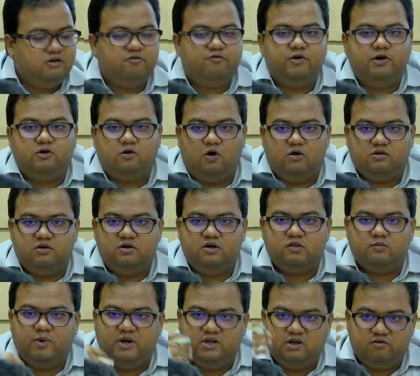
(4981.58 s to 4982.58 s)
different
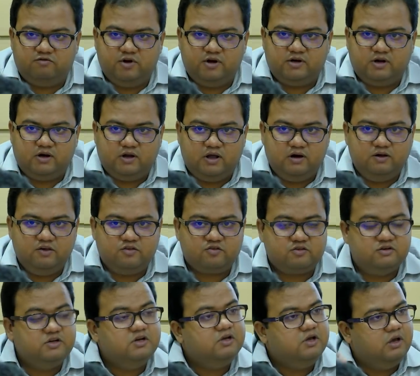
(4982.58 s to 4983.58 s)
authors, by different
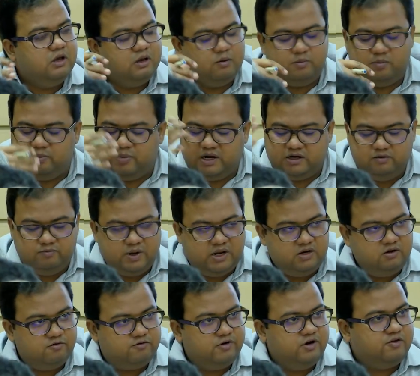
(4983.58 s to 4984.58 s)
analysts, by
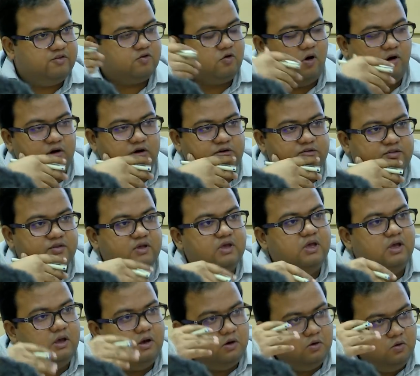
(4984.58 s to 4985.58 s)
different scholars
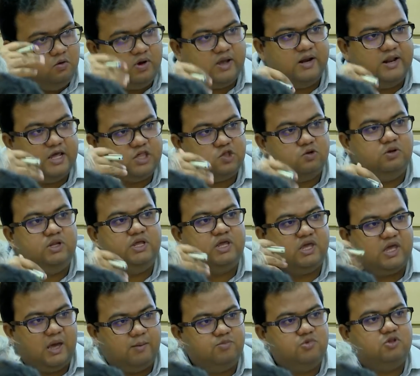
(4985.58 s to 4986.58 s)
who can actually
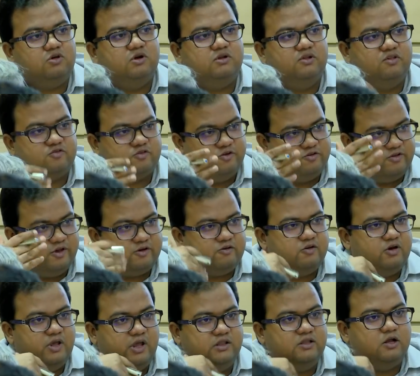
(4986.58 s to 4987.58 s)
capture this
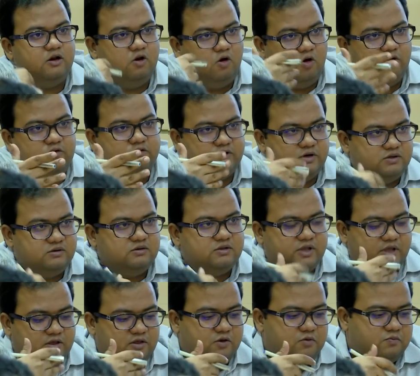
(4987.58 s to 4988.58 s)
trajectory in the long run.
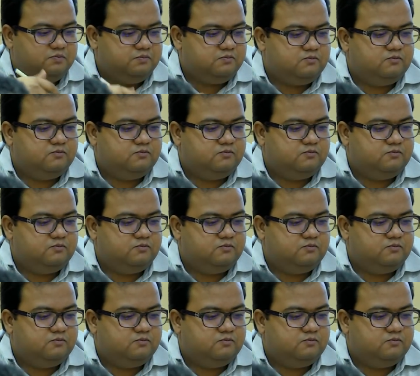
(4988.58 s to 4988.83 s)
Thank you.